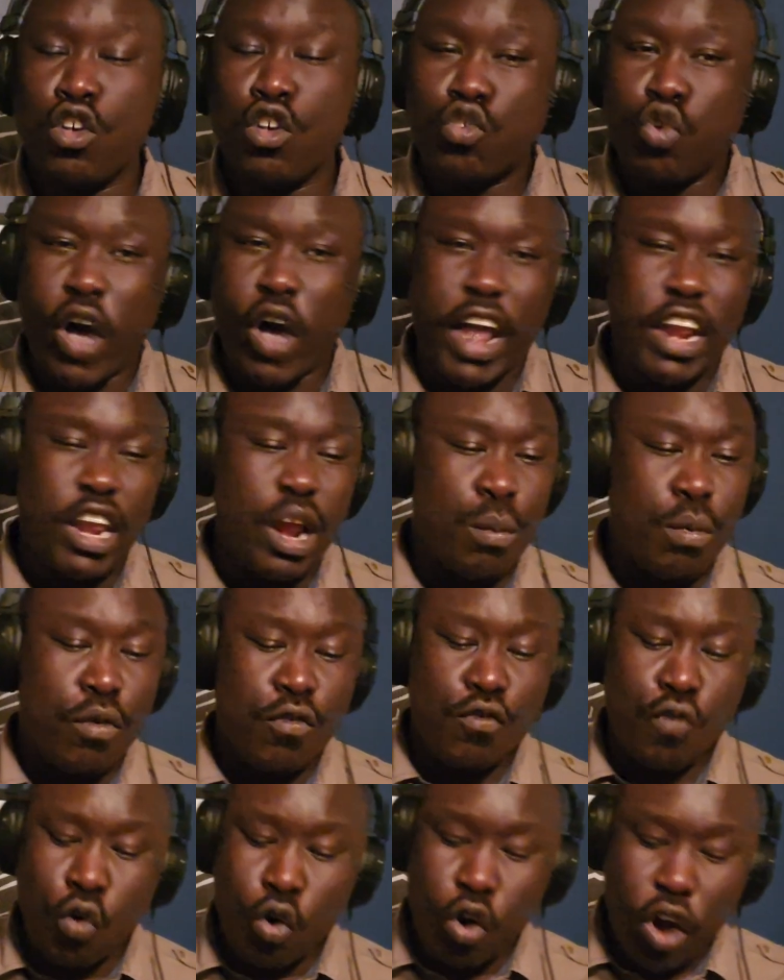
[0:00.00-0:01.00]
So at number
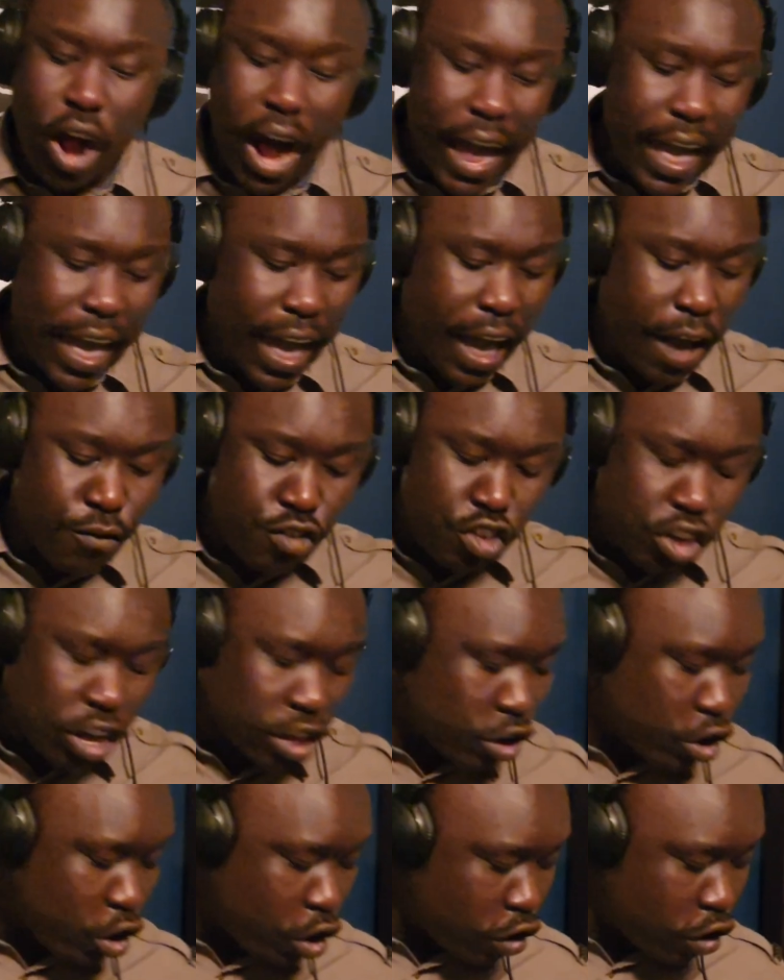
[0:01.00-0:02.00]
4, I have
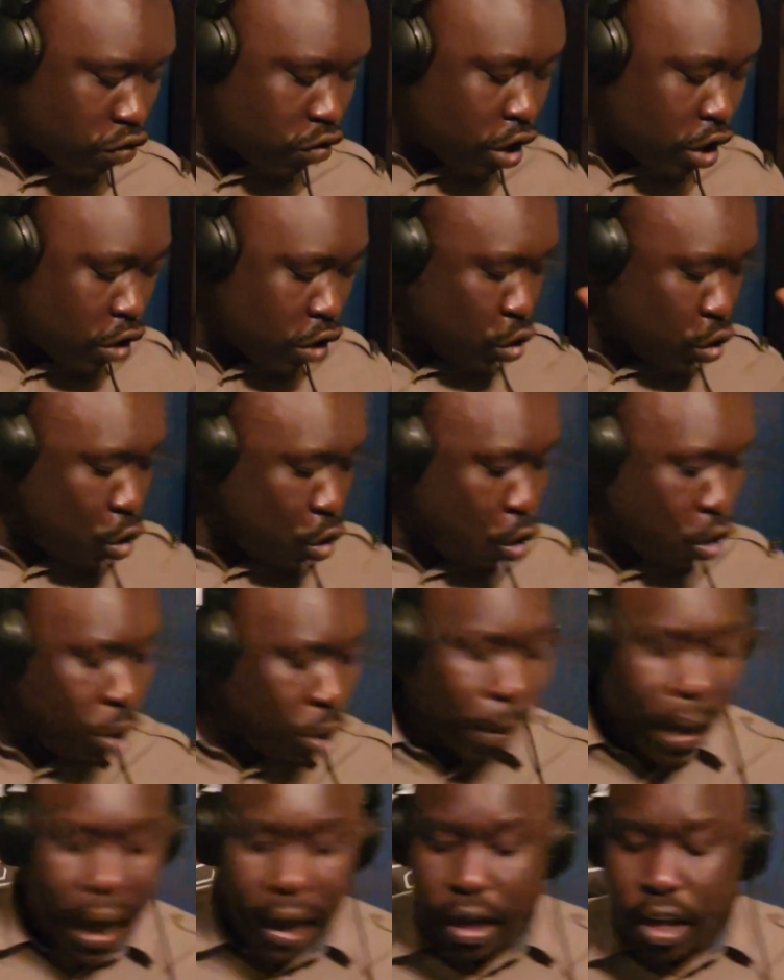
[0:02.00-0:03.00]
Jalen Hurts, the
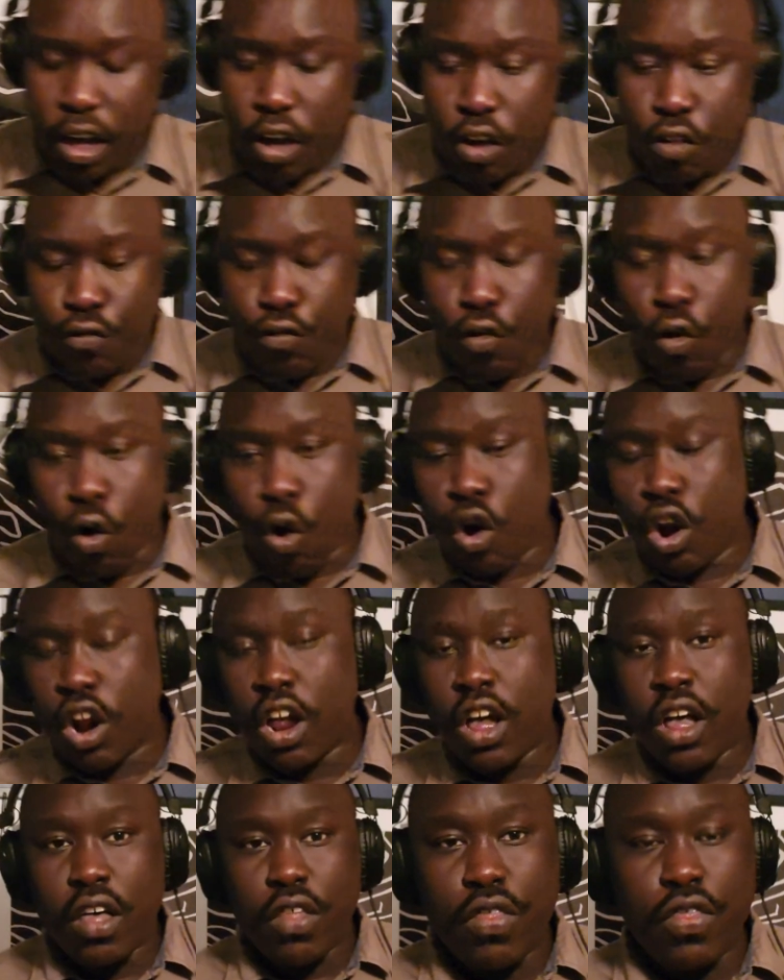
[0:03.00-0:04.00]
quarterback
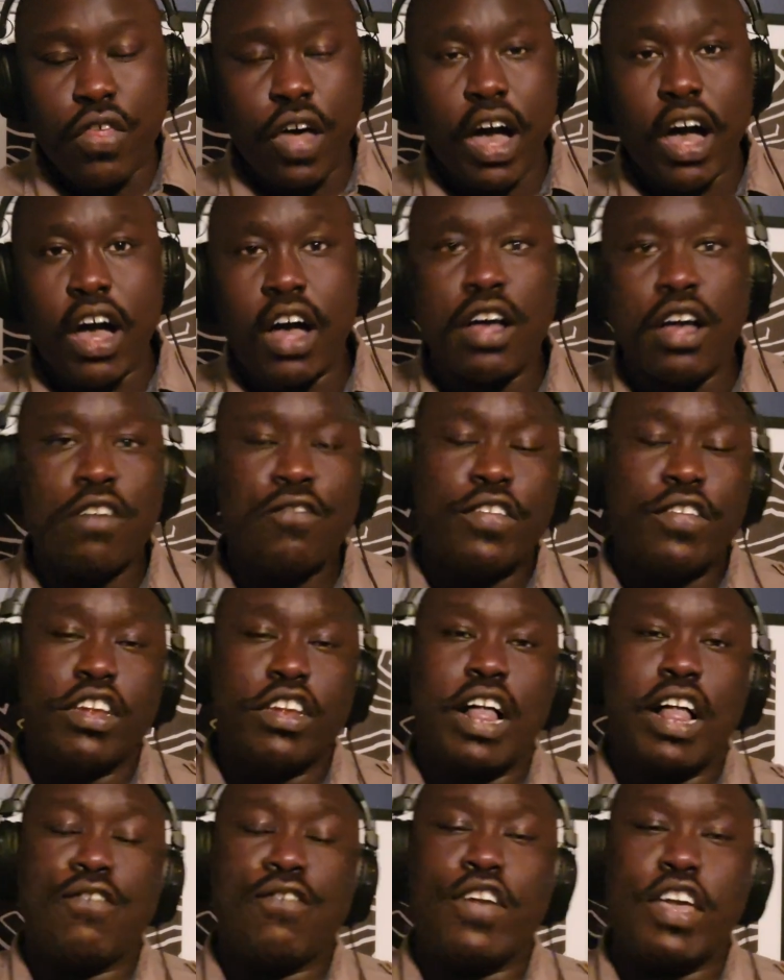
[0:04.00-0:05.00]
for the
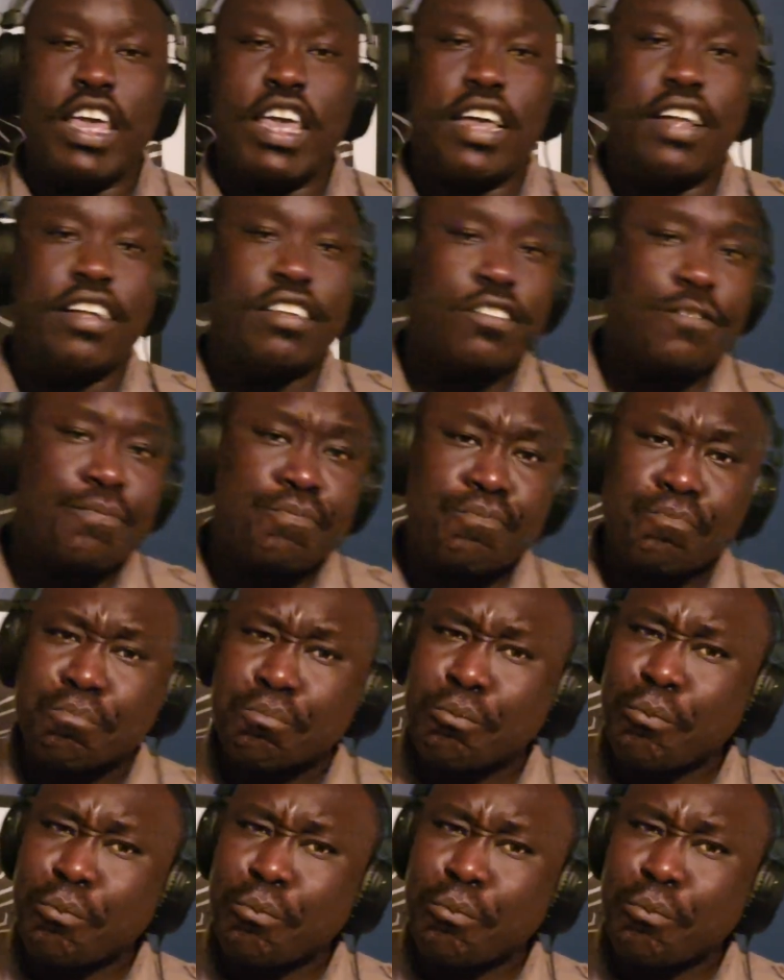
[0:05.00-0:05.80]
Philadelphia Eagles.